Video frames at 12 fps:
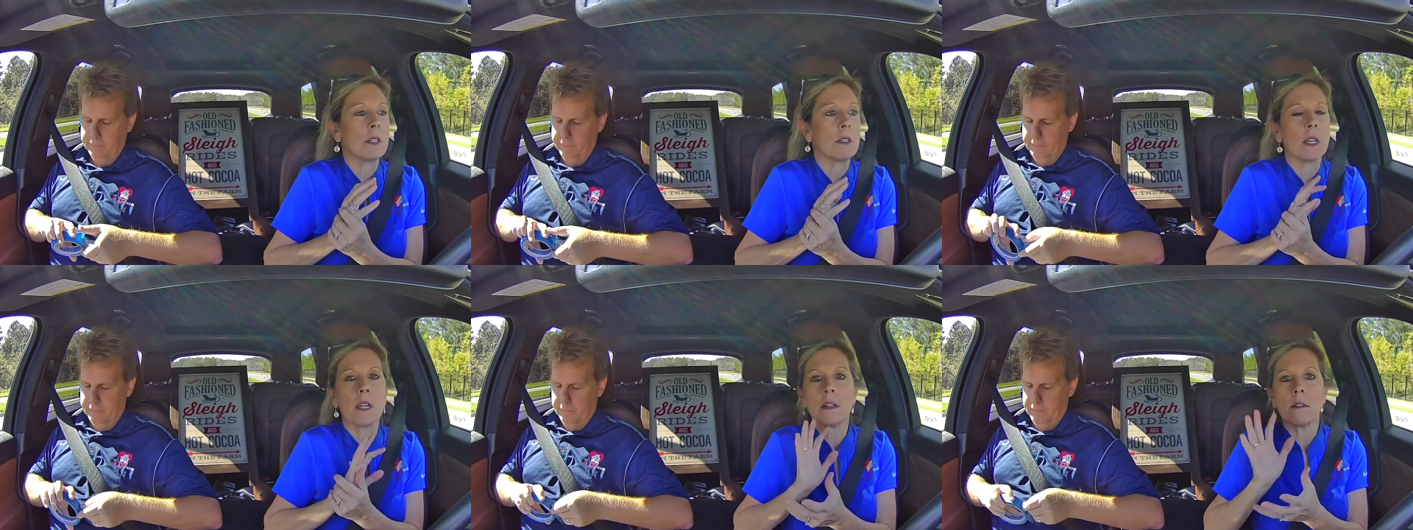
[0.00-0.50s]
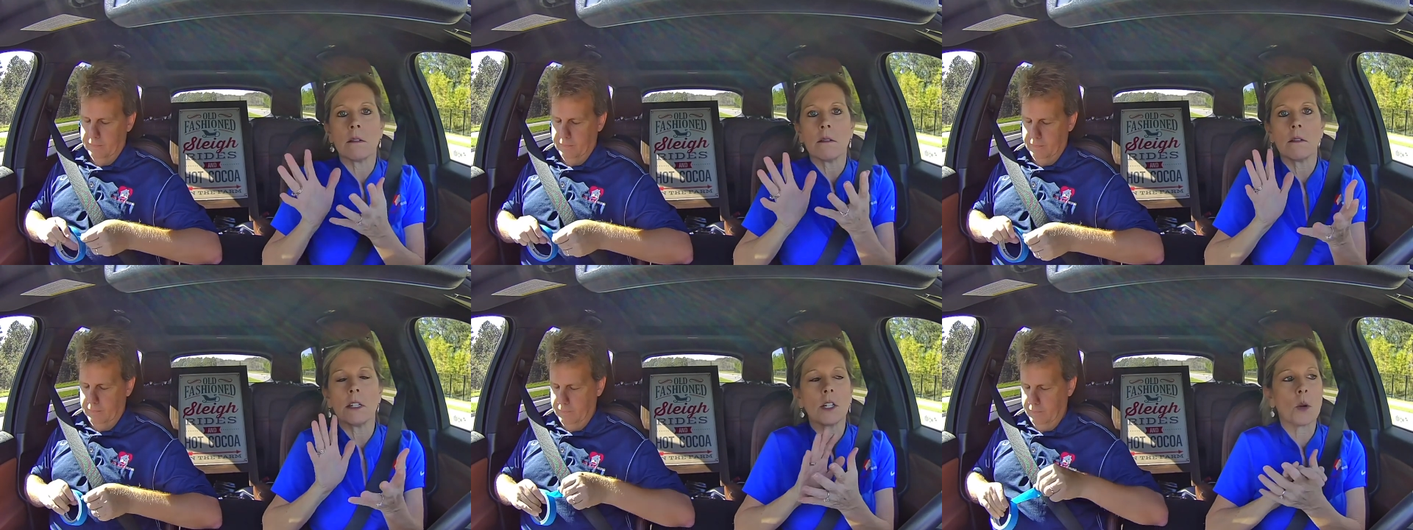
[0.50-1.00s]
Speaker 1: and then
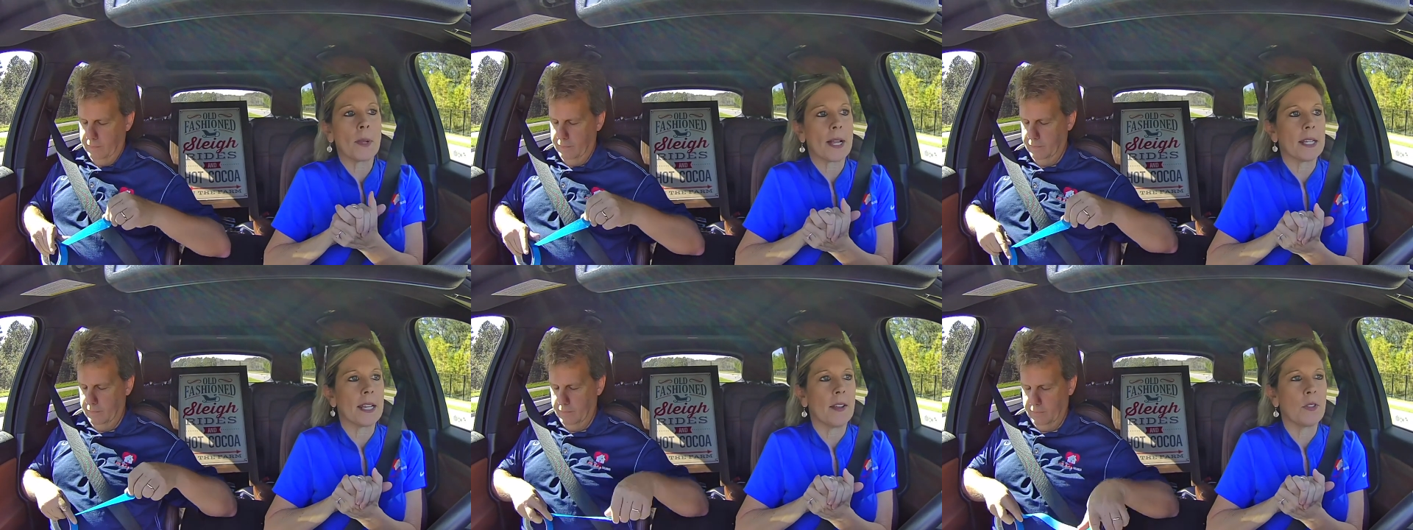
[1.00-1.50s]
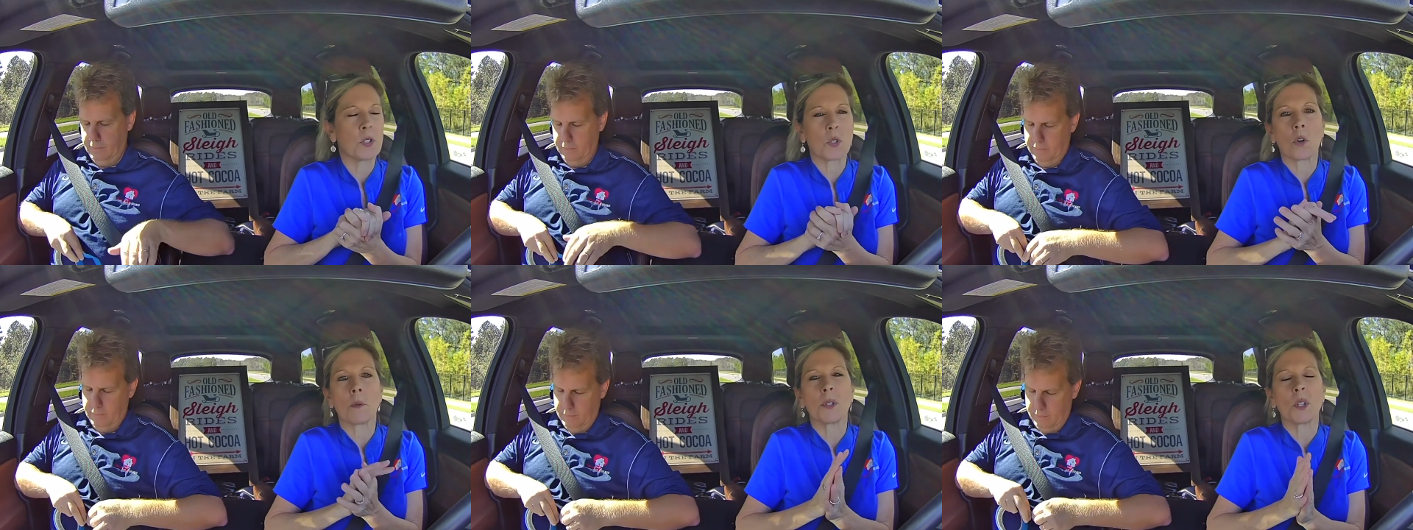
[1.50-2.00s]
you know we kind of had the
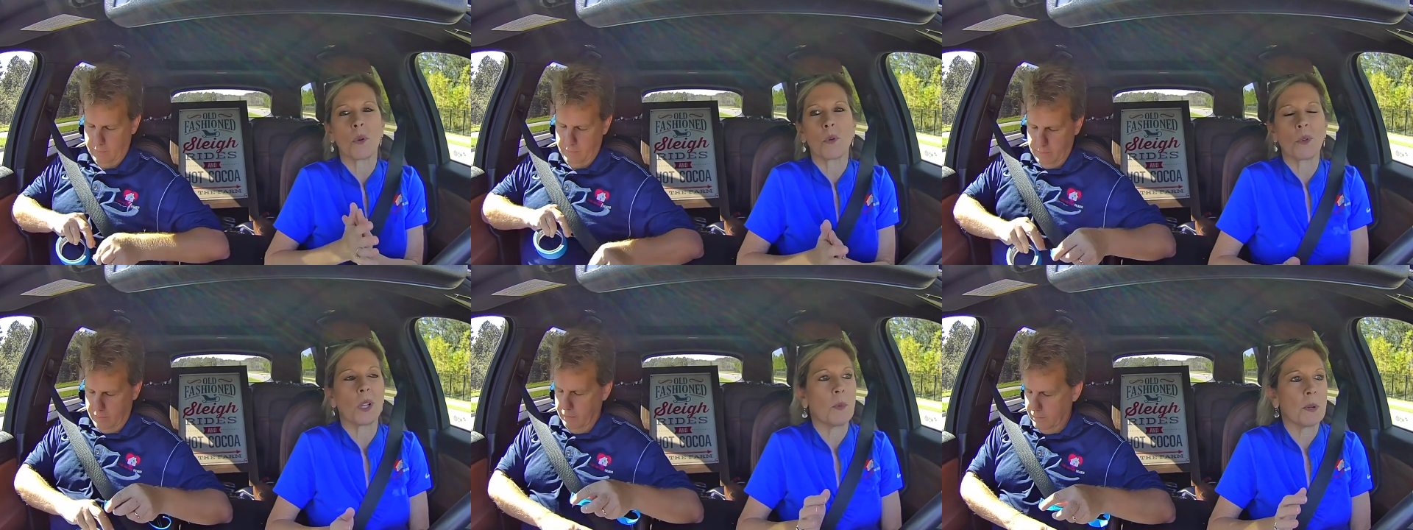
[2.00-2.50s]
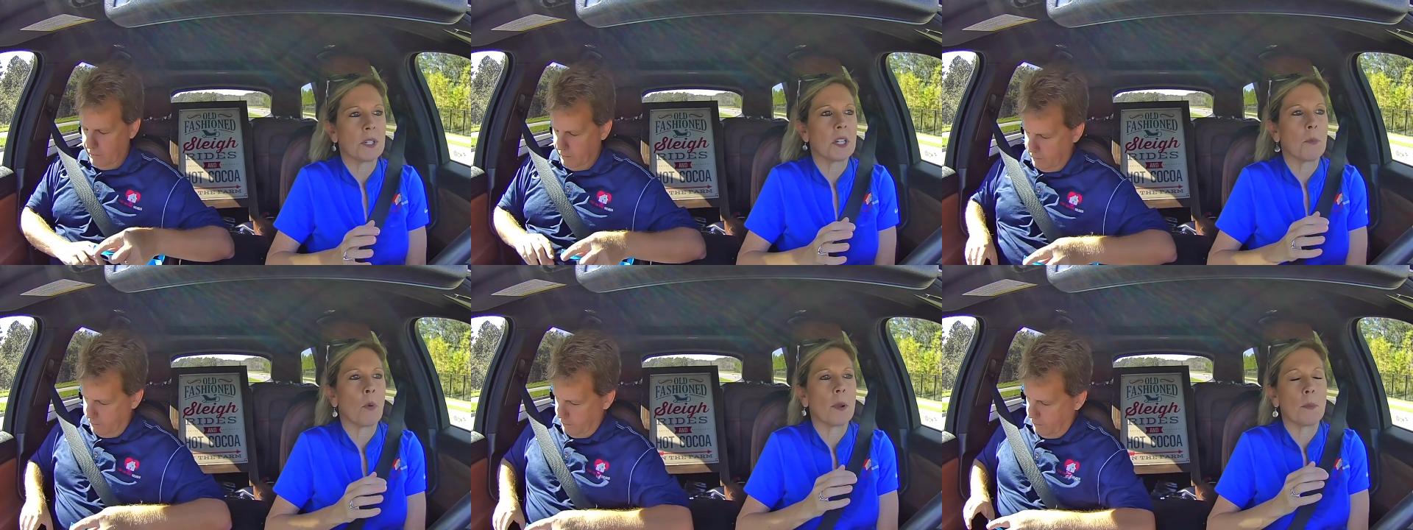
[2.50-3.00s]
storm, so it really wasn't
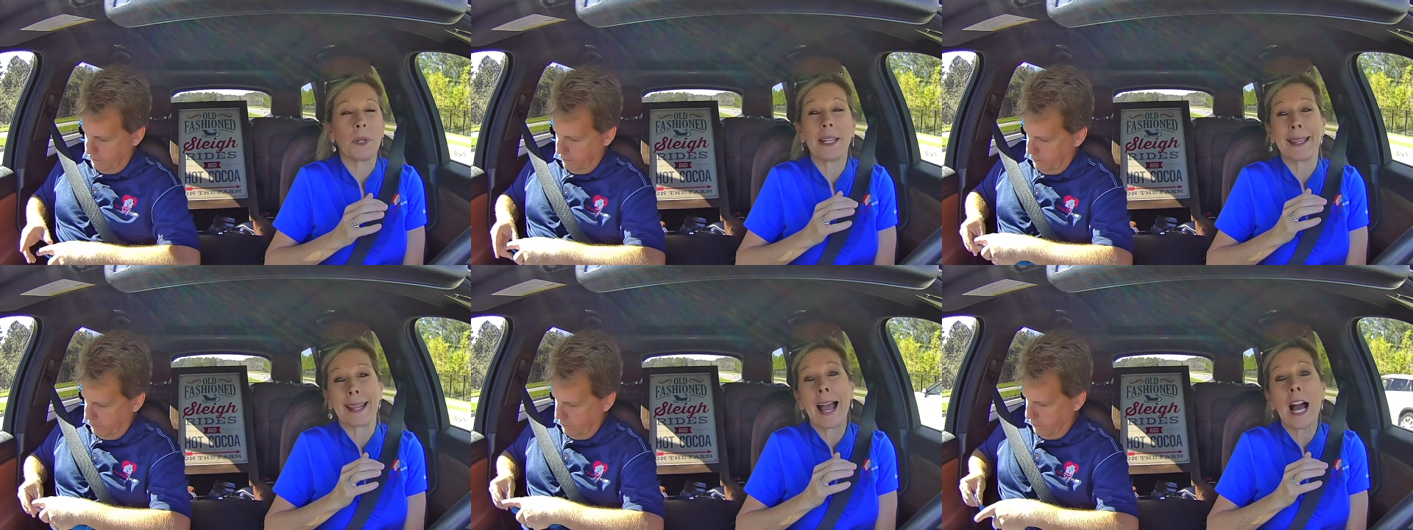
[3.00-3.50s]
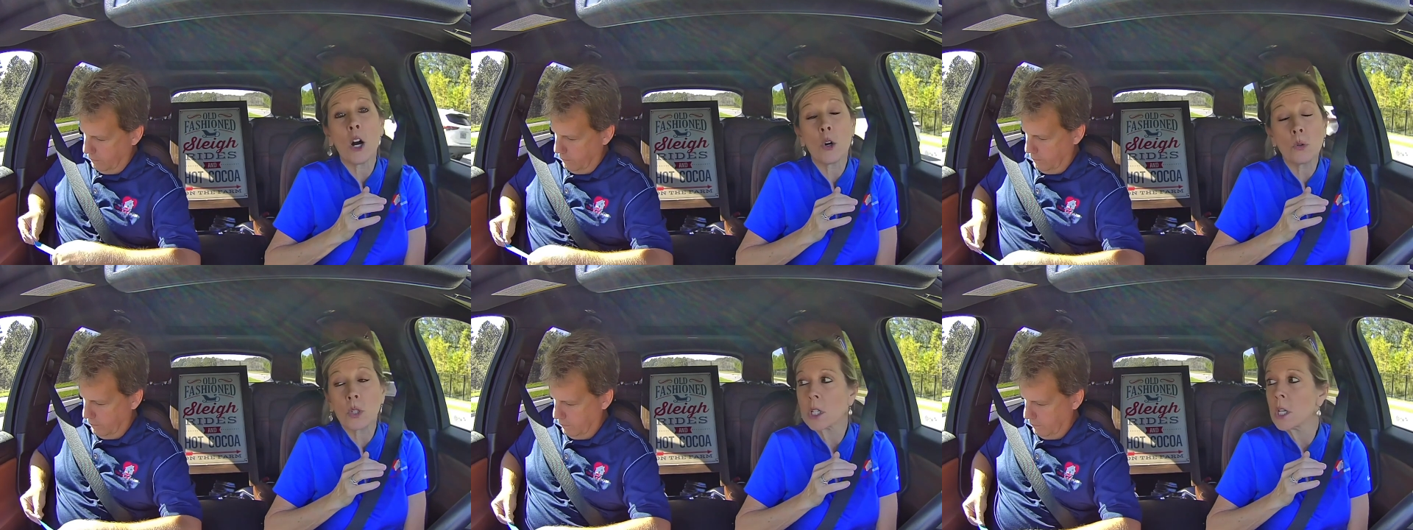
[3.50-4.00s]
any point putting anything
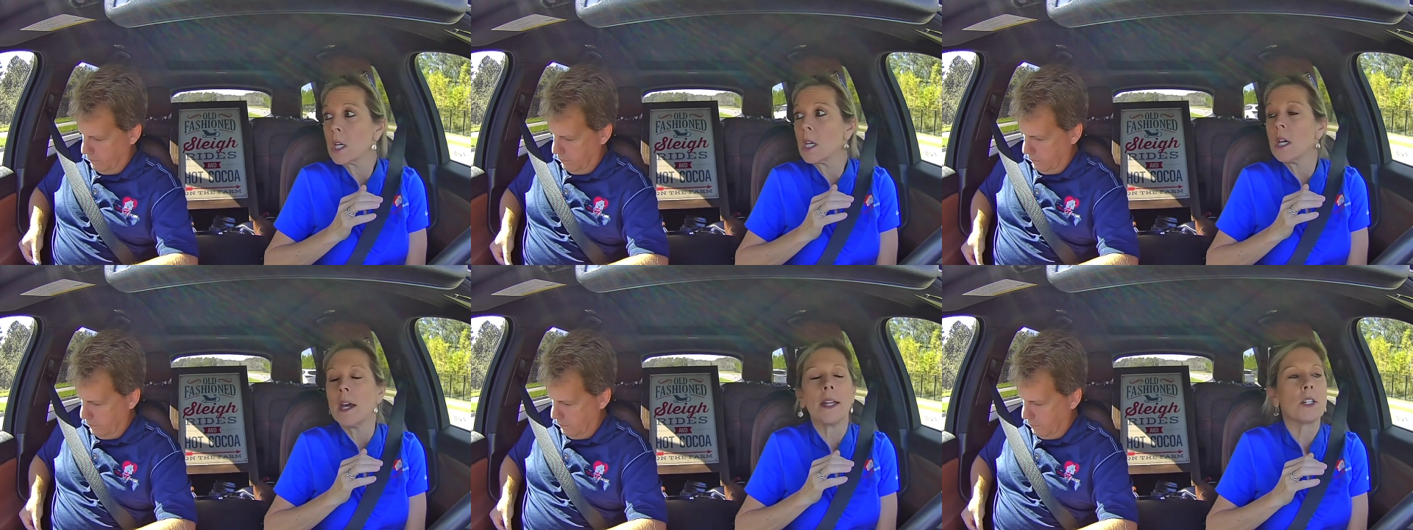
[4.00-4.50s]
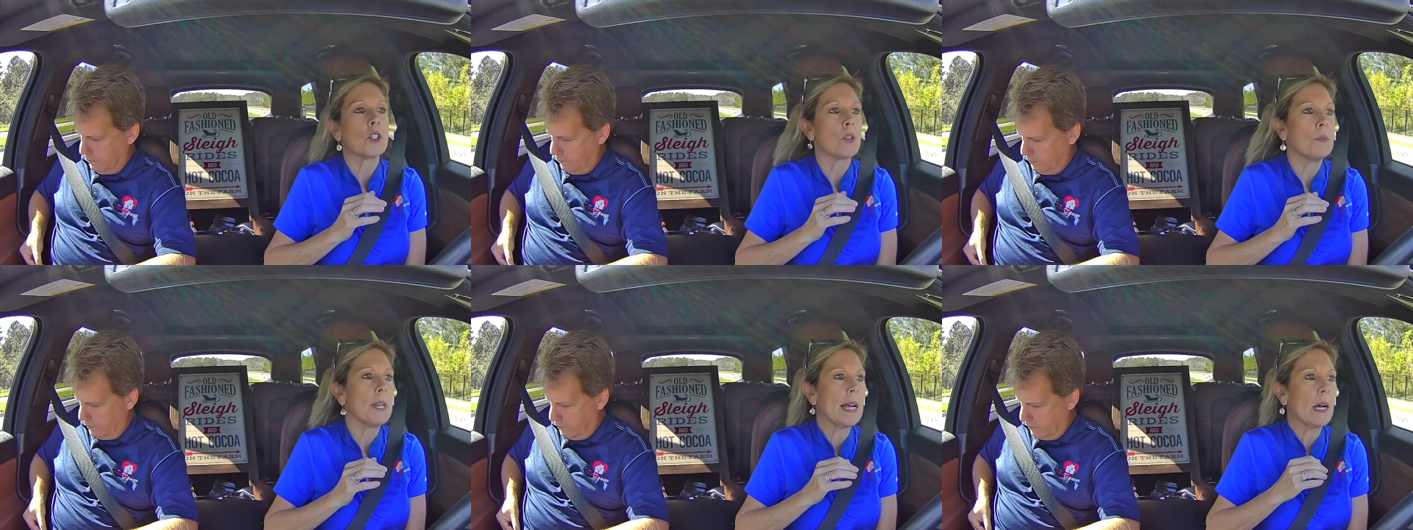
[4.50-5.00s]
out. And so
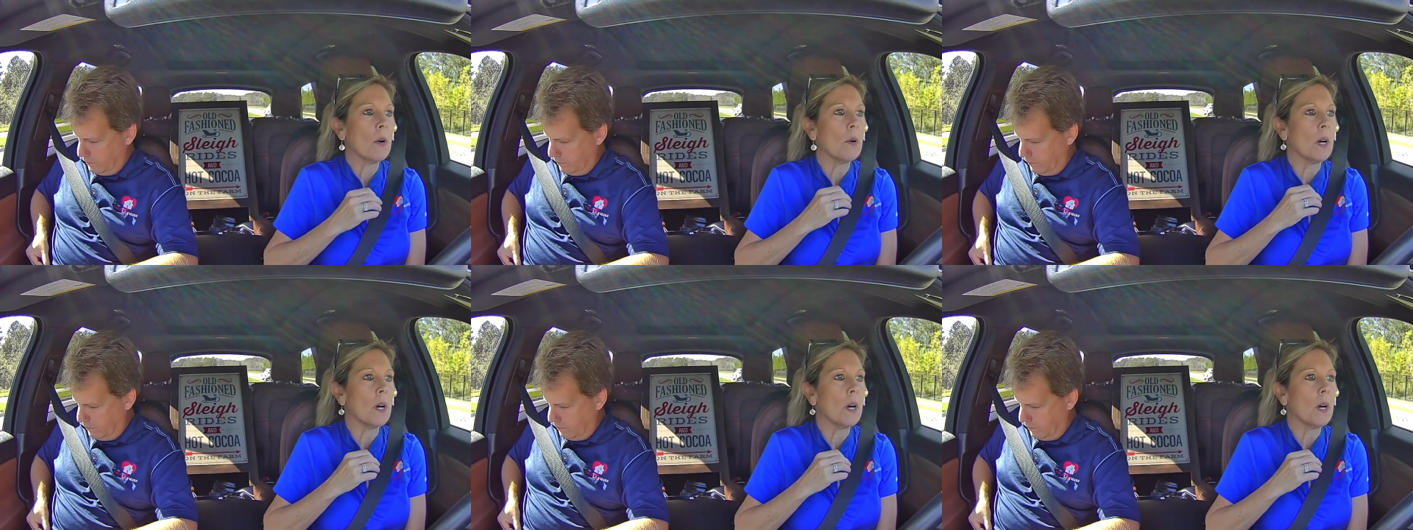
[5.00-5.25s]
now